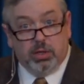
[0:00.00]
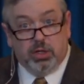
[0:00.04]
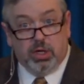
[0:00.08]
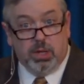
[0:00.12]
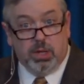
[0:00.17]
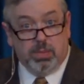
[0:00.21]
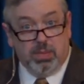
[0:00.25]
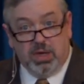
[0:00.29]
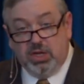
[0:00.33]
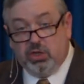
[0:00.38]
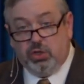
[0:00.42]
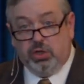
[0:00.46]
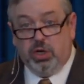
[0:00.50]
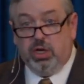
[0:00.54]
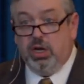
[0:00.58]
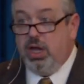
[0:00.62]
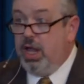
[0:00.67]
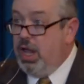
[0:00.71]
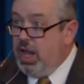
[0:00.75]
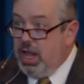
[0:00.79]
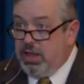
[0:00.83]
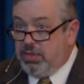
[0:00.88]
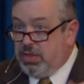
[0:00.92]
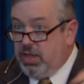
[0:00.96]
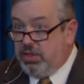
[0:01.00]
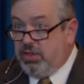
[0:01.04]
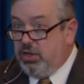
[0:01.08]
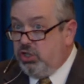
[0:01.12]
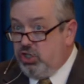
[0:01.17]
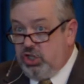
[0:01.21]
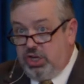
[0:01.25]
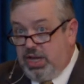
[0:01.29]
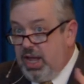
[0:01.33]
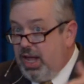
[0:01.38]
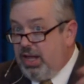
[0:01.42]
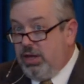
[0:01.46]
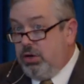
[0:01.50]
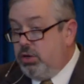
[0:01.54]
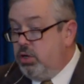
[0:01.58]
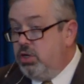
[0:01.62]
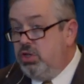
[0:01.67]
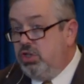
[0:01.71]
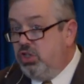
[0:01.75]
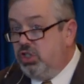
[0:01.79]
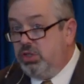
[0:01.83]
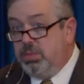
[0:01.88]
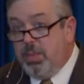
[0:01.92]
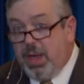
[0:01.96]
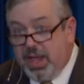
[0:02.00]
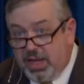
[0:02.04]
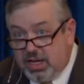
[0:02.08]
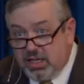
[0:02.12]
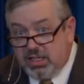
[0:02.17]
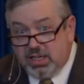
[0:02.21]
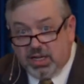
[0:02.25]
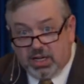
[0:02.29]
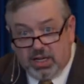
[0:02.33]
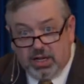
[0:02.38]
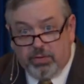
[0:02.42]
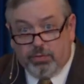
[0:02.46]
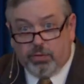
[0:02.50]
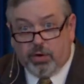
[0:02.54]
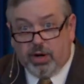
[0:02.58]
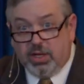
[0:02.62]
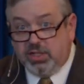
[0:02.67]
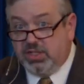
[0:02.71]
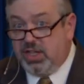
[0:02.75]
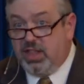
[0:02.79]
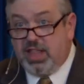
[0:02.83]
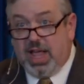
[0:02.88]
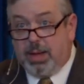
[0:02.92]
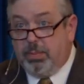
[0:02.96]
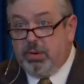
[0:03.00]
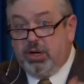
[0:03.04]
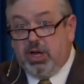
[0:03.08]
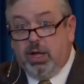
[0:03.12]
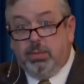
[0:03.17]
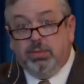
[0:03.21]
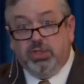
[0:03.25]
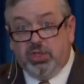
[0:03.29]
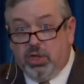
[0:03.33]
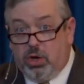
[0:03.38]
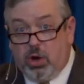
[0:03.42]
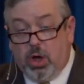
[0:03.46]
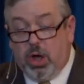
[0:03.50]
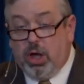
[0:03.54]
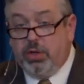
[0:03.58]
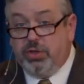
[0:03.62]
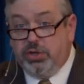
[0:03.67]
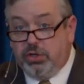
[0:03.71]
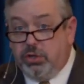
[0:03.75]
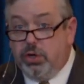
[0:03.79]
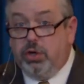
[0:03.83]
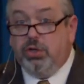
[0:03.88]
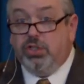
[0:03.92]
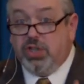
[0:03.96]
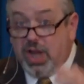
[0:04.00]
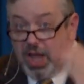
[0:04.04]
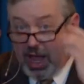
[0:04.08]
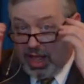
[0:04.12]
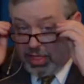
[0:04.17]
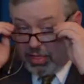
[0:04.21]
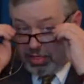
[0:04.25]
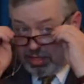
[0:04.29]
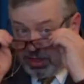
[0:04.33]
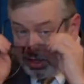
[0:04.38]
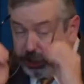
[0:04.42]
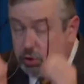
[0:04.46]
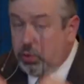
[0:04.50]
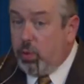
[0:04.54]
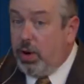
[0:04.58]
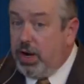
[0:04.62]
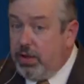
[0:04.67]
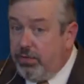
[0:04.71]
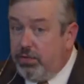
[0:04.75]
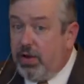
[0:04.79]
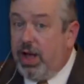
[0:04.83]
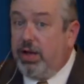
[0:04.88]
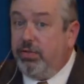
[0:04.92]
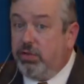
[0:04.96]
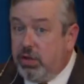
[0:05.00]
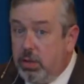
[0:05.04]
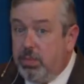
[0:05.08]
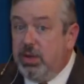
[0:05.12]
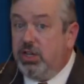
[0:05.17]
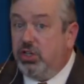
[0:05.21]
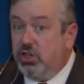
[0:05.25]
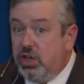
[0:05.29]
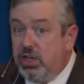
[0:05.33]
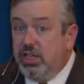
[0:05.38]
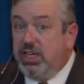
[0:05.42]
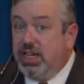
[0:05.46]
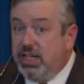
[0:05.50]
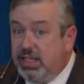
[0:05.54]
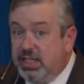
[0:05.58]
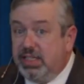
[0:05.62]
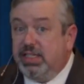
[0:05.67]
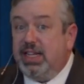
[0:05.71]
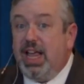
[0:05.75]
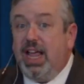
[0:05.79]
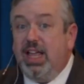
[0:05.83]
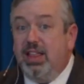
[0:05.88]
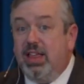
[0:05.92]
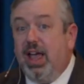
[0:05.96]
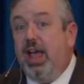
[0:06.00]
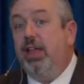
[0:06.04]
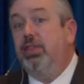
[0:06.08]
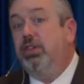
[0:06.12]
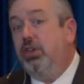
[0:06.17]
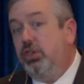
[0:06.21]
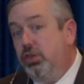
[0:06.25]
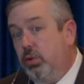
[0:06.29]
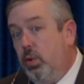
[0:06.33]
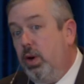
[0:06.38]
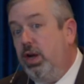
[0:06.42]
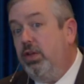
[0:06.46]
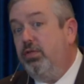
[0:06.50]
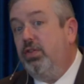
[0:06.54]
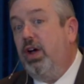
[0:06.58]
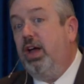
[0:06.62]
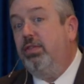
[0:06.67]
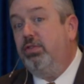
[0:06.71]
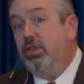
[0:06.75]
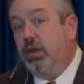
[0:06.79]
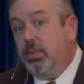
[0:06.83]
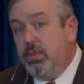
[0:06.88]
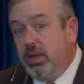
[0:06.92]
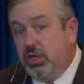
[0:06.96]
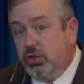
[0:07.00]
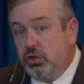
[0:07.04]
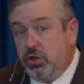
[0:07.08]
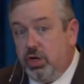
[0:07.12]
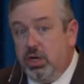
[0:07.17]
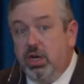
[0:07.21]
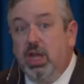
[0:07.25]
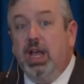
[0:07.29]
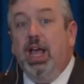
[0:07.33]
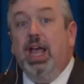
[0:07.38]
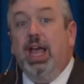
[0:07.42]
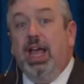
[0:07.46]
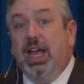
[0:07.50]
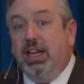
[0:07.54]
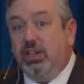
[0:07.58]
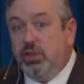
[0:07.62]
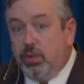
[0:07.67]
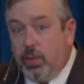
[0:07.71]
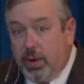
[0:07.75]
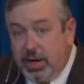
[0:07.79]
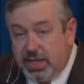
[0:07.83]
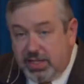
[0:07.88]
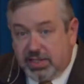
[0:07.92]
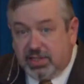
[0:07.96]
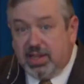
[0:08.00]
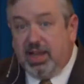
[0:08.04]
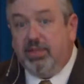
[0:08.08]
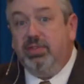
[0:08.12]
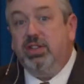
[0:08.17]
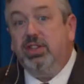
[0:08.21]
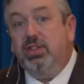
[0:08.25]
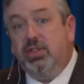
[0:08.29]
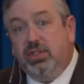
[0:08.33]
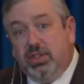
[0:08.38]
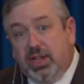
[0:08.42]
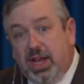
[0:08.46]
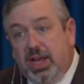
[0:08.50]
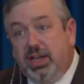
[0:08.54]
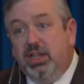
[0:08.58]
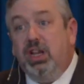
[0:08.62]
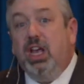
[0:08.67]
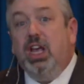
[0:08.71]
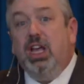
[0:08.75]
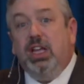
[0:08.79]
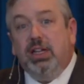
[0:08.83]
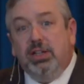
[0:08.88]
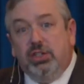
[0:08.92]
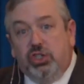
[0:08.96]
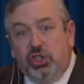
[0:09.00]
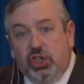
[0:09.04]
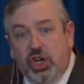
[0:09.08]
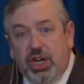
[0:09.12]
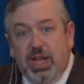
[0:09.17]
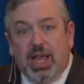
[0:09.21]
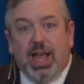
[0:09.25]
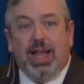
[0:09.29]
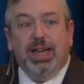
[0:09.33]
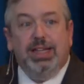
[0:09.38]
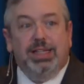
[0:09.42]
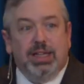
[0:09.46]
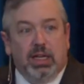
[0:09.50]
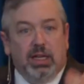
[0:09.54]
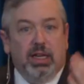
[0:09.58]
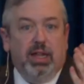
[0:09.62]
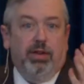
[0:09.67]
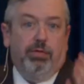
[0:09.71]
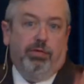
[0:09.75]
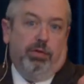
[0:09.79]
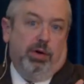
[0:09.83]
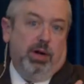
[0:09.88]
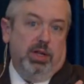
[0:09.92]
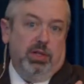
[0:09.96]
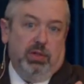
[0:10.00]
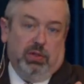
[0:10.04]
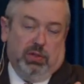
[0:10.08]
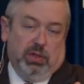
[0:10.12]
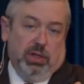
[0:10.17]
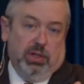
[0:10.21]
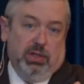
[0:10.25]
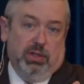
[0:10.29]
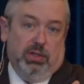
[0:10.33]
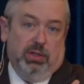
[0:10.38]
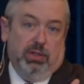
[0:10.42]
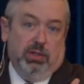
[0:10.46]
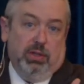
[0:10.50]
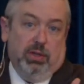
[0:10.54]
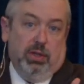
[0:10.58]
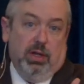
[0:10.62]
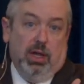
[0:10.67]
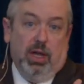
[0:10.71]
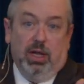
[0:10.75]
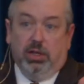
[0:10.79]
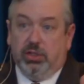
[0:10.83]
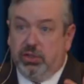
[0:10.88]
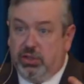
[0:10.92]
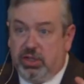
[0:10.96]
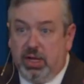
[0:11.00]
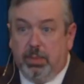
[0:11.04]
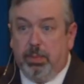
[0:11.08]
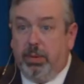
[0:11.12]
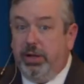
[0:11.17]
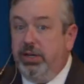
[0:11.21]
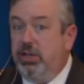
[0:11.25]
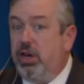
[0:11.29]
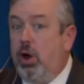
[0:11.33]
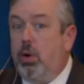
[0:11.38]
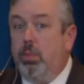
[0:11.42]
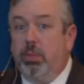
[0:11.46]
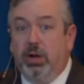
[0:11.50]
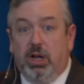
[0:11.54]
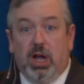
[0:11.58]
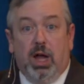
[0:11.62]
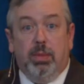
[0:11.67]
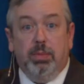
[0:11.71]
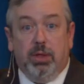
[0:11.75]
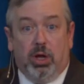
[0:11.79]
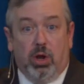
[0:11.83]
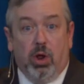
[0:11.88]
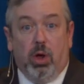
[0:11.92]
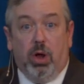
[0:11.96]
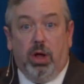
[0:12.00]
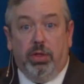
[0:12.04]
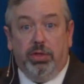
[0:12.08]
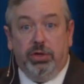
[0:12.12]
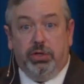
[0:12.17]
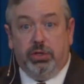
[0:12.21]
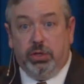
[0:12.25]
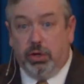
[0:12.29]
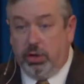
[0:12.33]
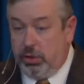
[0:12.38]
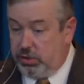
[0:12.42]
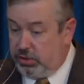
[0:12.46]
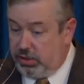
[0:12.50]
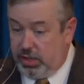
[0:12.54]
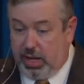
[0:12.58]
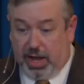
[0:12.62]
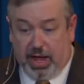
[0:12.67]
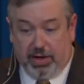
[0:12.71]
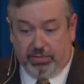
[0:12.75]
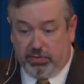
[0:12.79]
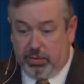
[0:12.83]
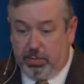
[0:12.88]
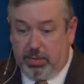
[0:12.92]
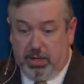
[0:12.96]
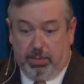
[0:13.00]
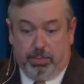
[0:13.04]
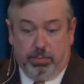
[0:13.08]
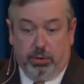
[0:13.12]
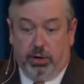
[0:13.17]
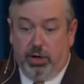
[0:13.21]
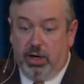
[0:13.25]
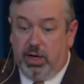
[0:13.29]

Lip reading: Commission that the GA couldn't just make a deliverance, and that becomes the law of the church. The 25 Commission did say that. The 25 Commission in 27 said GA deliverances simply don't become the law of the church. They have to be